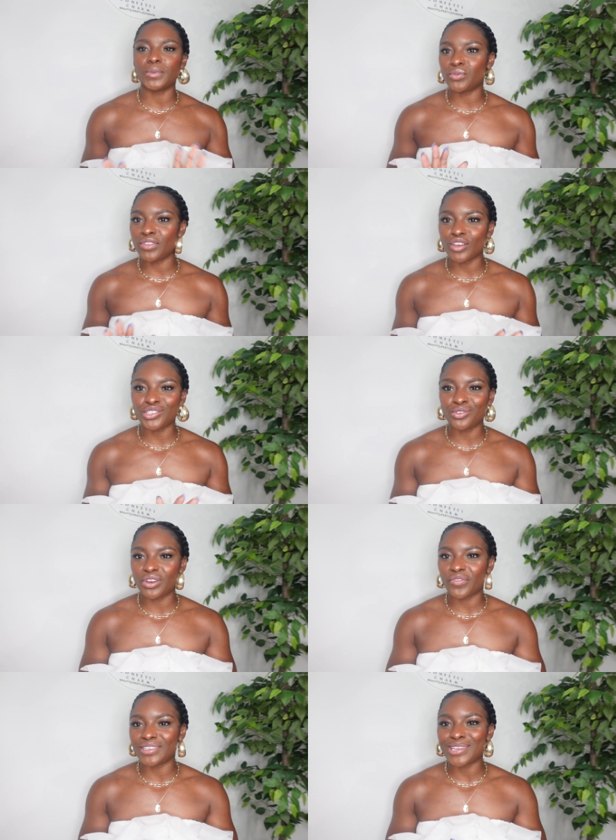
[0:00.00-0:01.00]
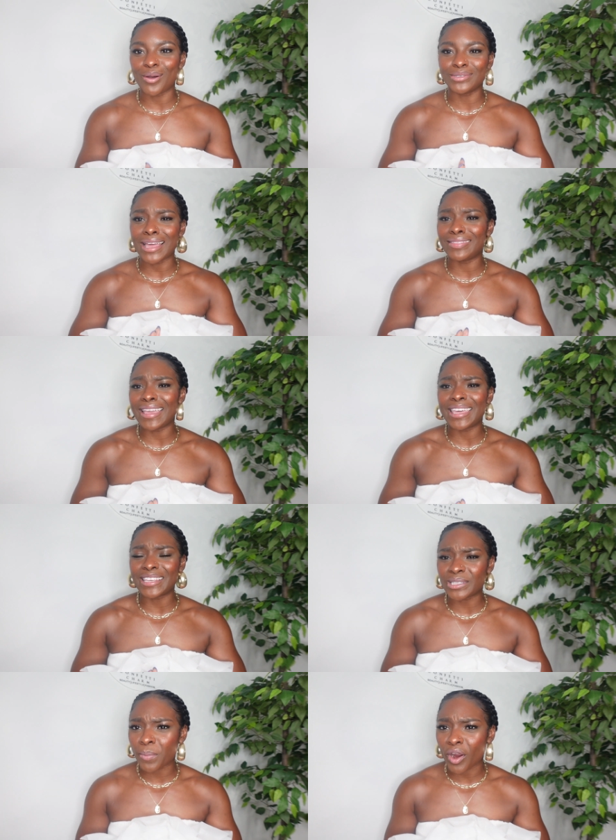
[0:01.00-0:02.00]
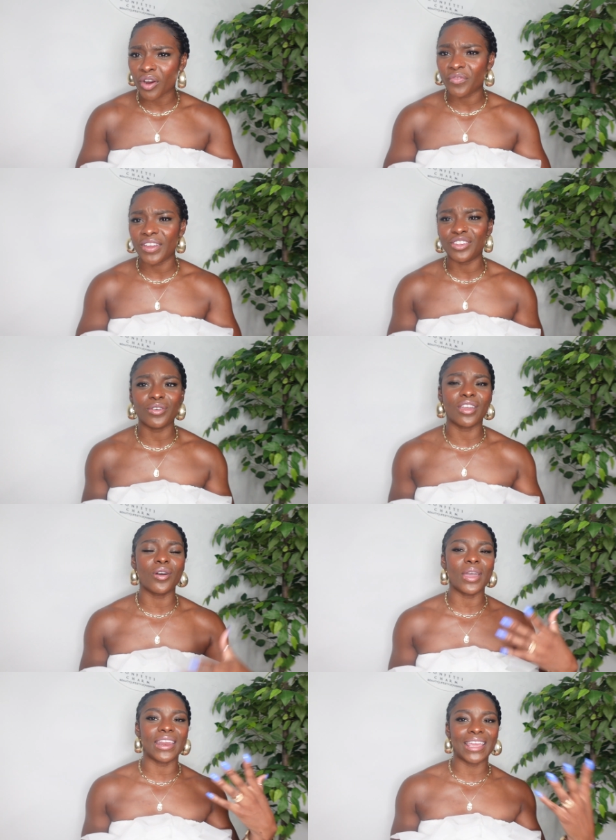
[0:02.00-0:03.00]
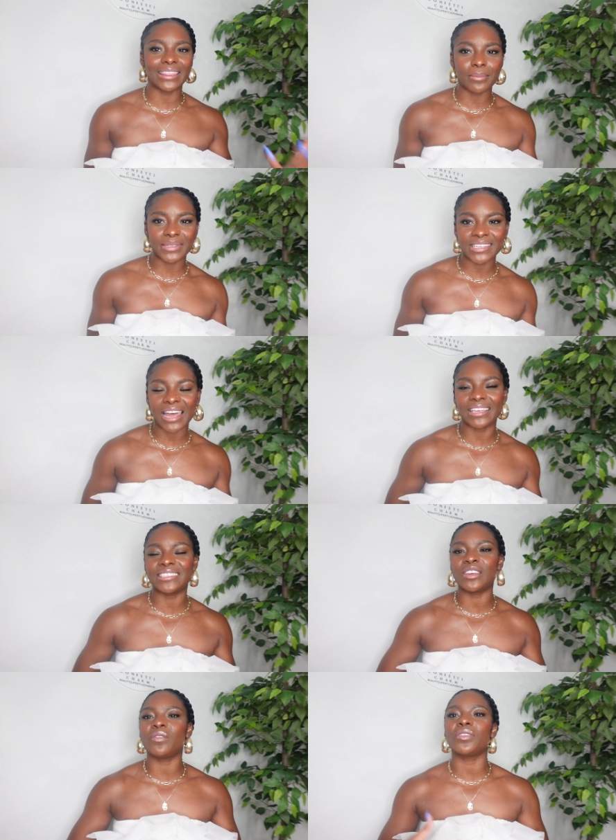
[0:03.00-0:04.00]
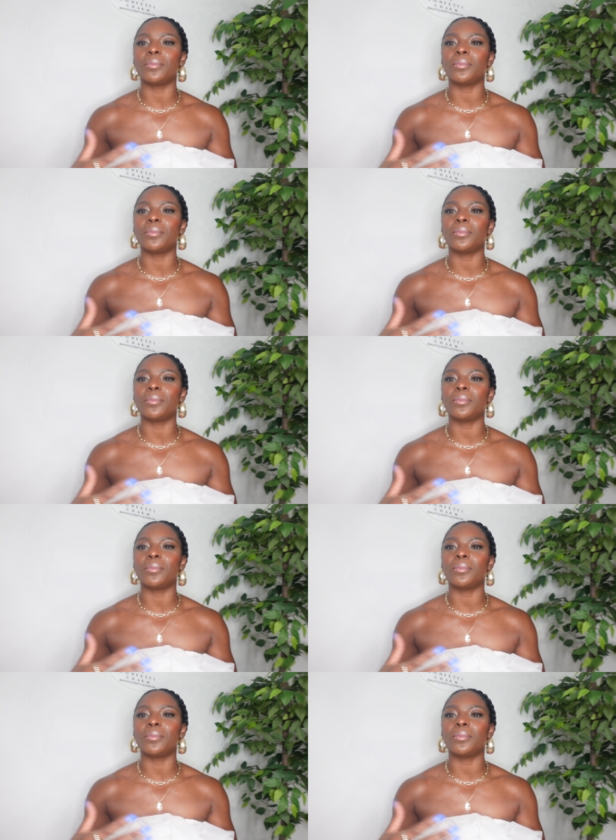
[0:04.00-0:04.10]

between those two different tones, I think it is perfect. You can go ahead and get the metallic silver, the